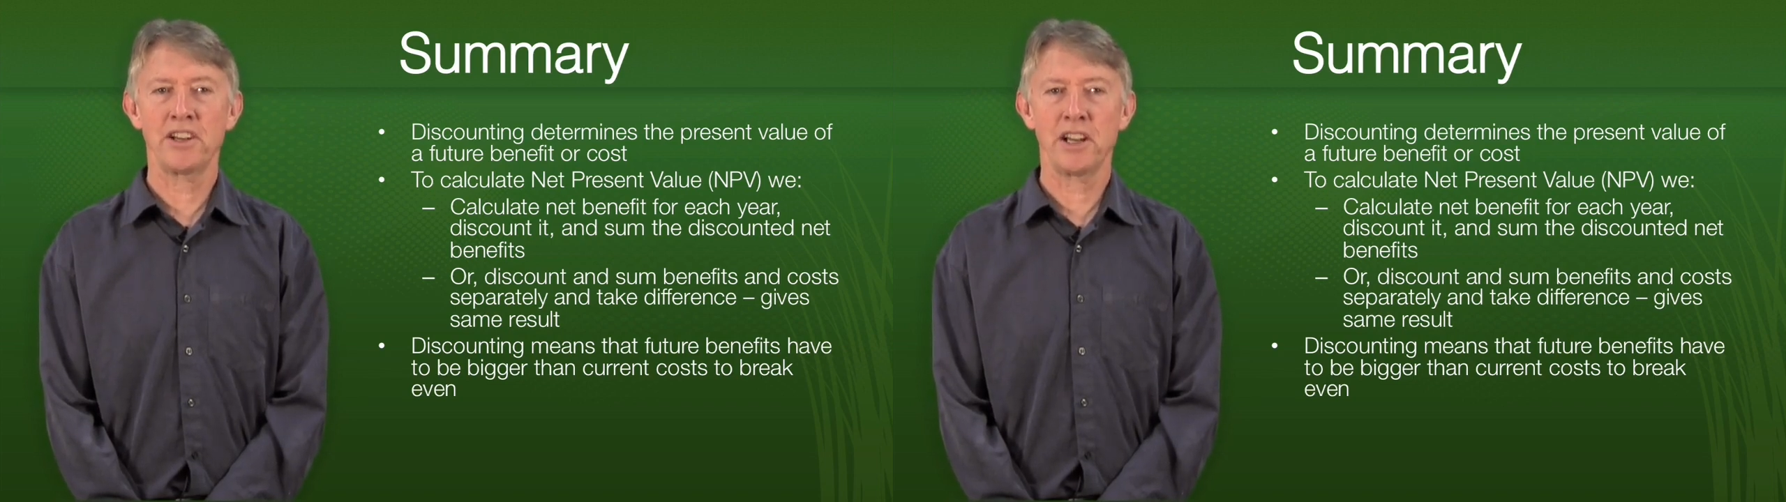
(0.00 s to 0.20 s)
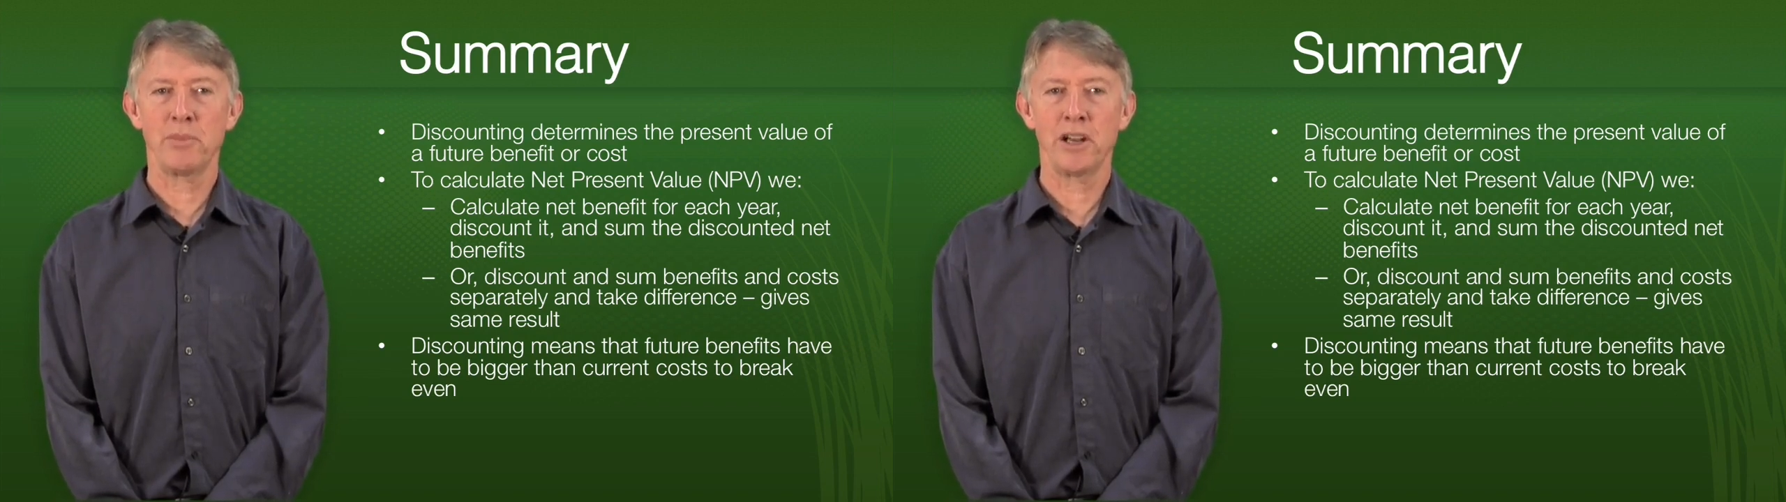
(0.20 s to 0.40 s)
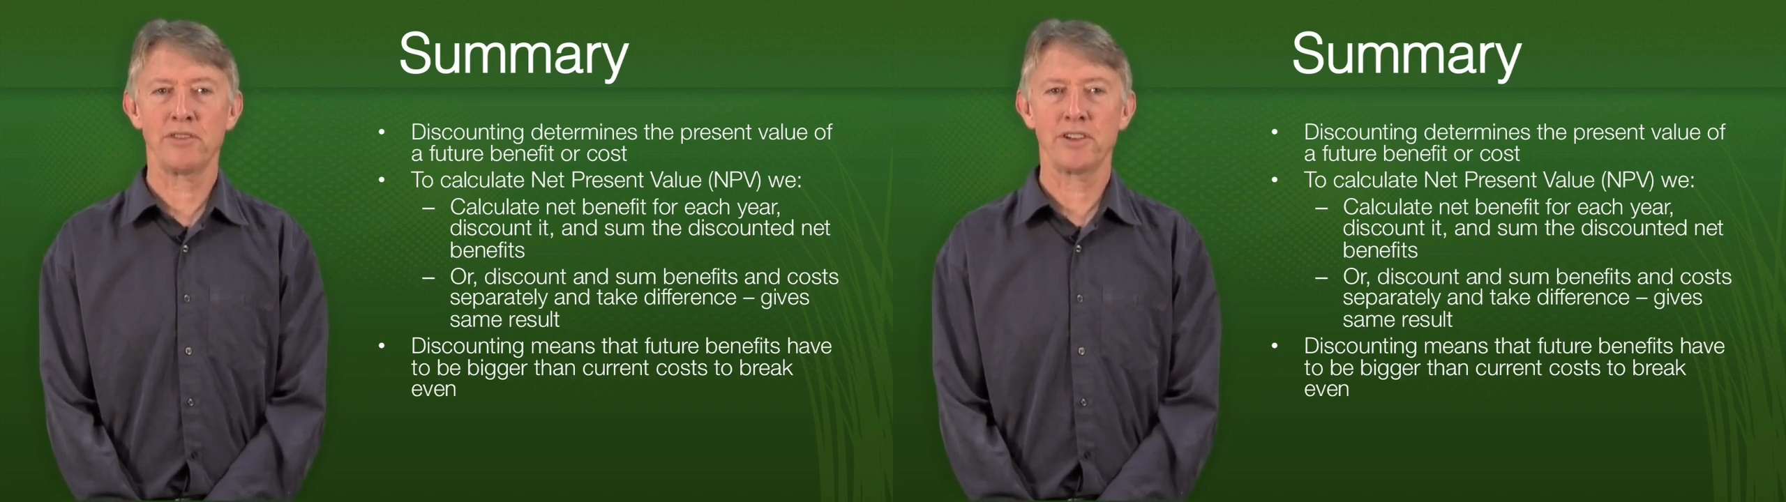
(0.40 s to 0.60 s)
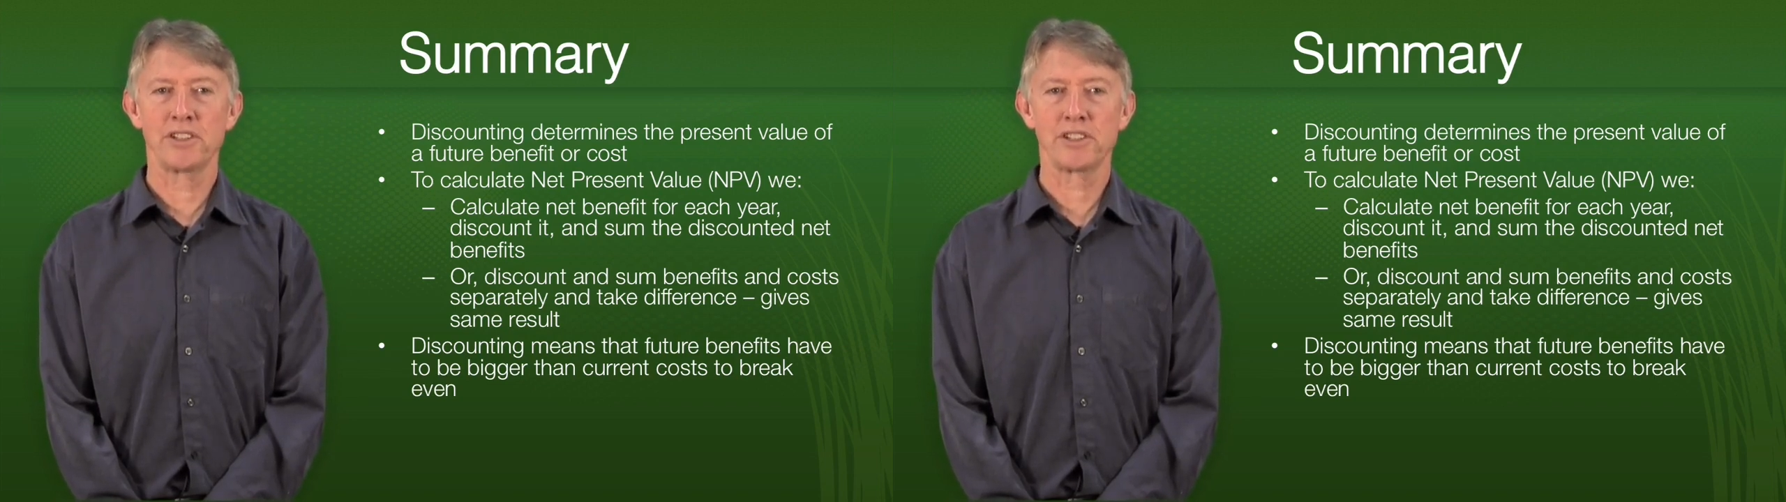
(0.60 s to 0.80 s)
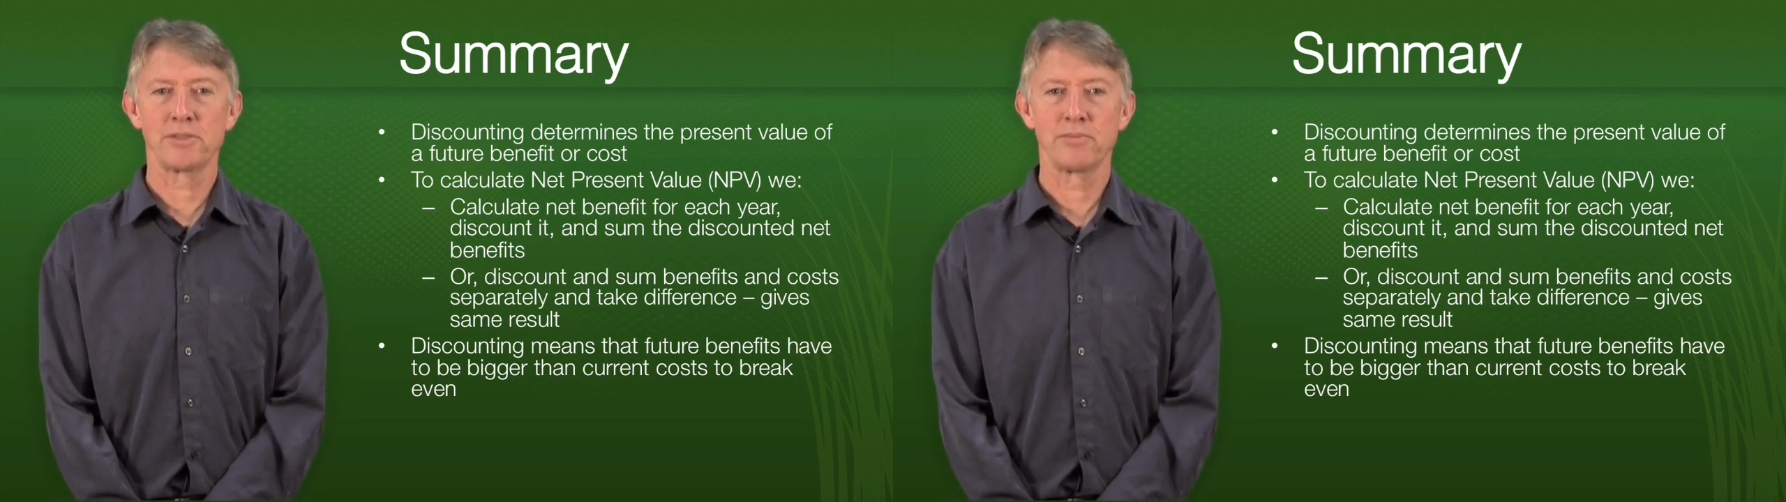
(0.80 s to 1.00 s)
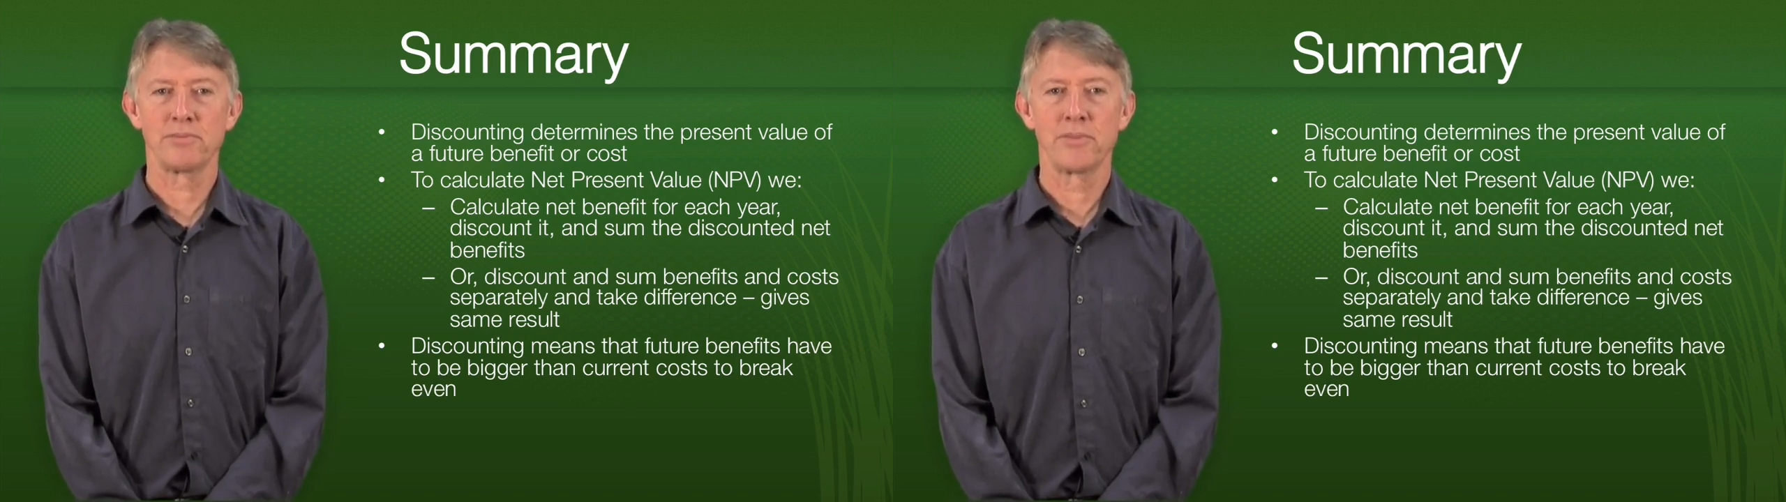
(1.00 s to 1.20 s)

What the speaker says: net benefits.